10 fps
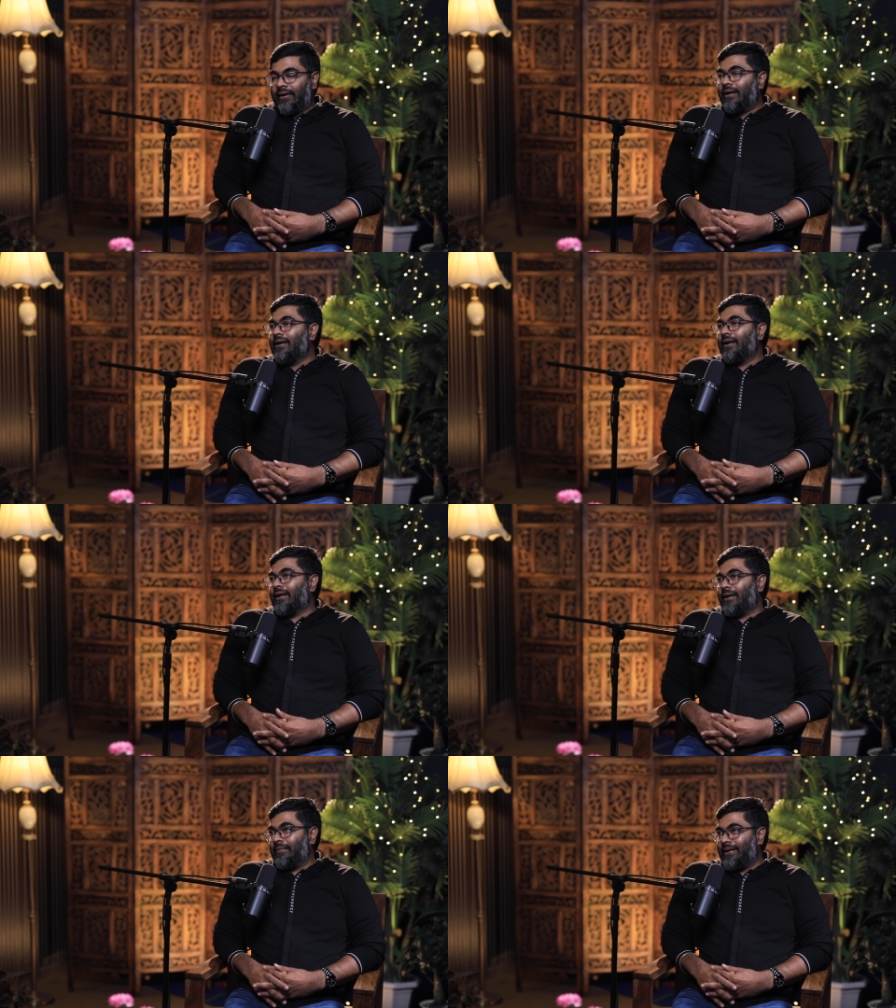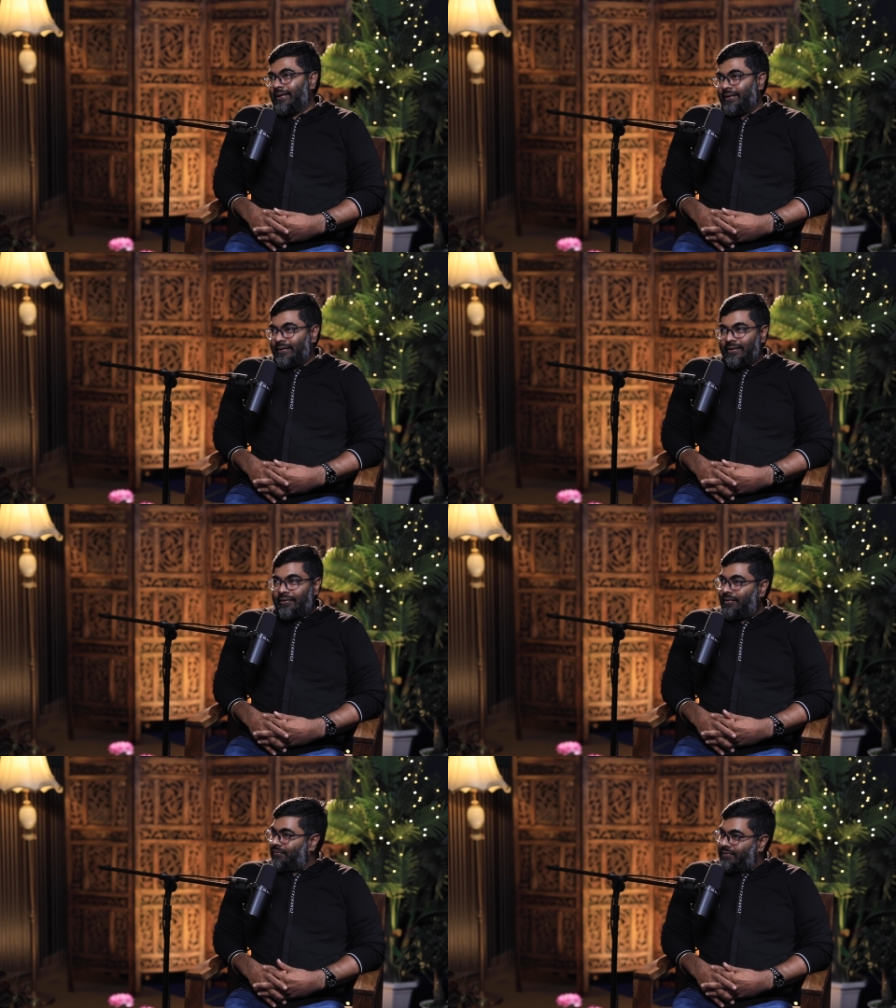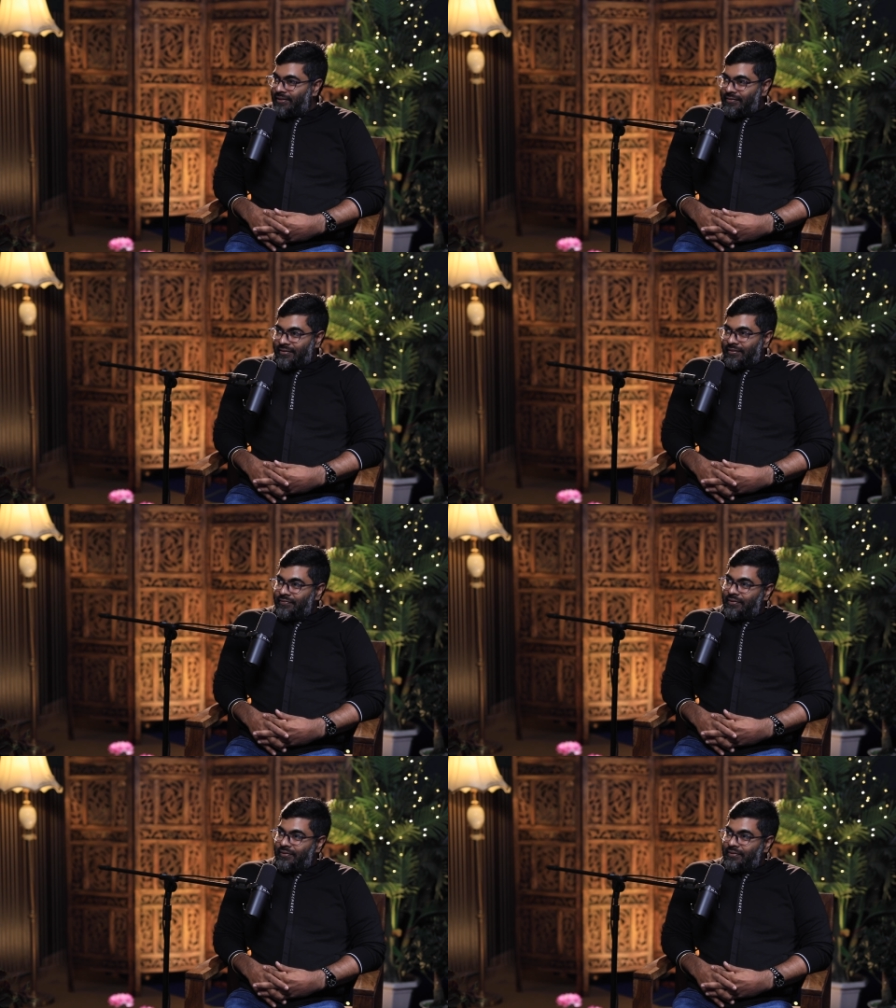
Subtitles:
real time data and all of that stuff.